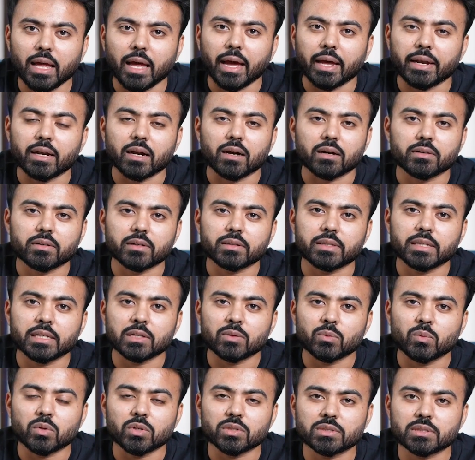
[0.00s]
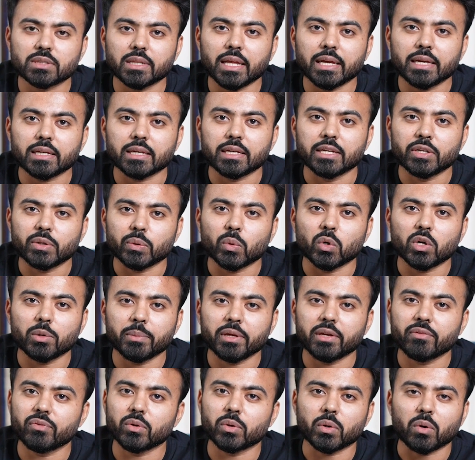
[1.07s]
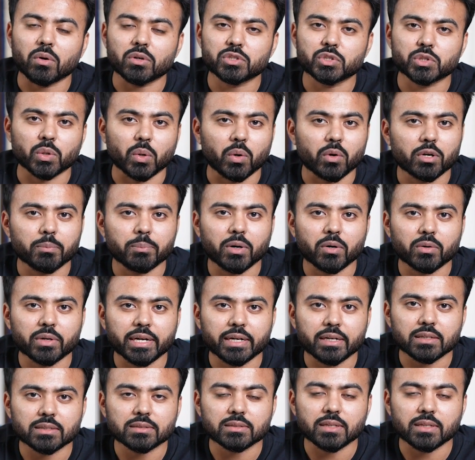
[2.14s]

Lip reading: And another thing was, like, he told me, if you're not sure about data